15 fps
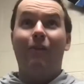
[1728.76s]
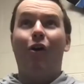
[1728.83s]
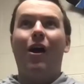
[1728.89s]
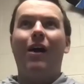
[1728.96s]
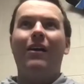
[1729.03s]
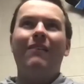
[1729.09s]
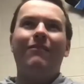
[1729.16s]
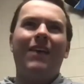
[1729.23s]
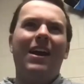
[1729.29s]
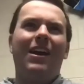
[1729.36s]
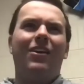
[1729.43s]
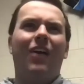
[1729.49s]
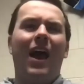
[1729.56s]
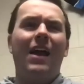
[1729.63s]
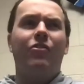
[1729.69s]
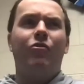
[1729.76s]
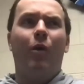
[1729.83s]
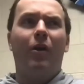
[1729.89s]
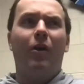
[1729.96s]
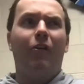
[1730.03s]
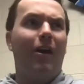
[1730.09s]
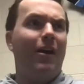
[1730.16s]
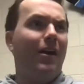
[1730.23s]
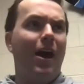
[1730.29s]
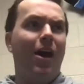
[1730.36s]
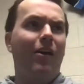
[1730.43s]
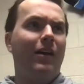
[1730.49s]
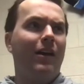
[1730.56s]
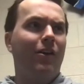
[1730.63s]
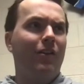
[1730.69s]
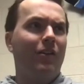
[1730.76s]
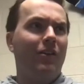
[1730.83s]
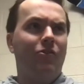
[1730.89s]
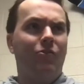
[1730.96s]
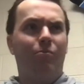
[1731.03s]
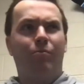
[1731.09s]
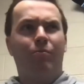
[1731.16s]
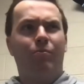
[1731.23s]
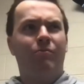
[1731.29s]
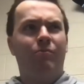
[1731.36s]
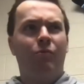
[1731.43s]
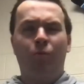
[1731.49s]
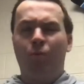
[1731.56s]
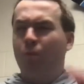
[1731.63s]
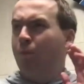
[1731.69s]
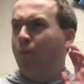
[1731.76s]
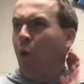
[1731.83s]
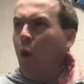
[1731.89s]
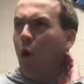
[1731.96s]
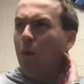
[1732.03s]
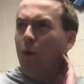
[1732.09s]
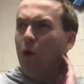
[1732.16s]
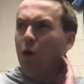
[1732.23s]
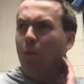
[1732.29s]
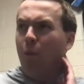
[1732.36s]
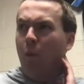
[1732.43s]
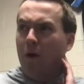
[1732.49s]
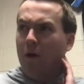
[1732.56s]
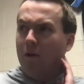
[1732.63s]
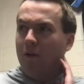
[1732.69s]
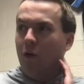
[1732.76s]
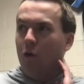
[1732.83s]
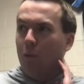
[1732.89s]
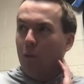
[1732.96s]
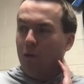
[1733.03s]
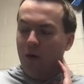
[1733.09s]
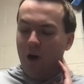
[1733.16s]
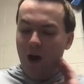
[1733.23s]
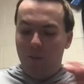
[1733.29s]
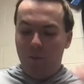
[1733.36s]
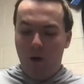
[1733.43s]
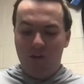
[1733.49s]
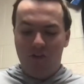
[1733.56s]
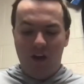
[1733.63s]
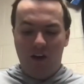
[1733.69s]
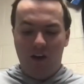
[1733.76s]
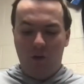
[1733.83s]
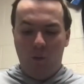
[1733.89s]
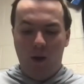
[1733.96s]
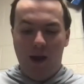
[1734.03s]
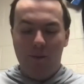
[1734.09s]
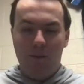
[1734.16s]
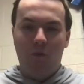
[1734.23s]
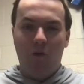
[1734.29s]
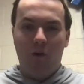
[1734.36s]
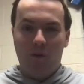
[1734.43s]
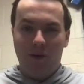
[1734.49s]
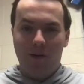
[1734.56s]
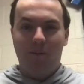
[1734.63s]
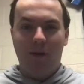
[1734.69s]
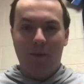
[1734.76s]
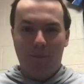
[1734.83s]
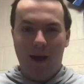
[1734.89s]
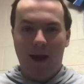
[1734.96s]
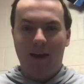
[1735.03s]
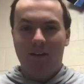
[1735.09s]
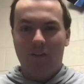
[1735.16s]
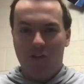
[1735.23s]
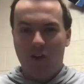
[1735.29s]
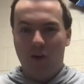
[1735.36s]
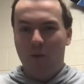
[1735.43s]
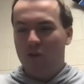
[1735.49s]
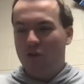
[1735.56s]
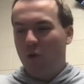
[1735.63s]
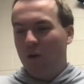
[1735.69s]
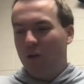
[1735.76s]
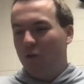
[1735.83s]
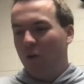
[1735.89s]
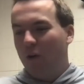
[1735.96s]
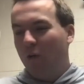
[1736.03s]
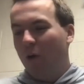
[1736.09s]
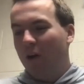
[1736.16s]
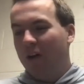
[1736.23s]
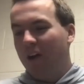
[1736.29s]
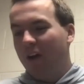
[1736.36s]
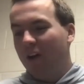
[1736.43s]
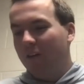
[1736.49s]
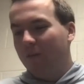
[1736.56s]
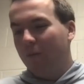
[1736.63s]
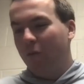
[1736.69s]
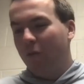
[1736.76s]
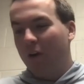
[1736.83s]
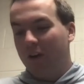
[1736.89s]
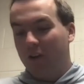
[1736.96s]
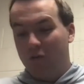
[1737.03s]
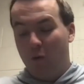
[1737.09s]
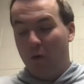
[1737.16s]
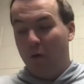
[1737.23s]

well, I'm kind of glad it's winter right now. Get all these horrible months out of the way before we get the summer of 2021 here, before it gets winter.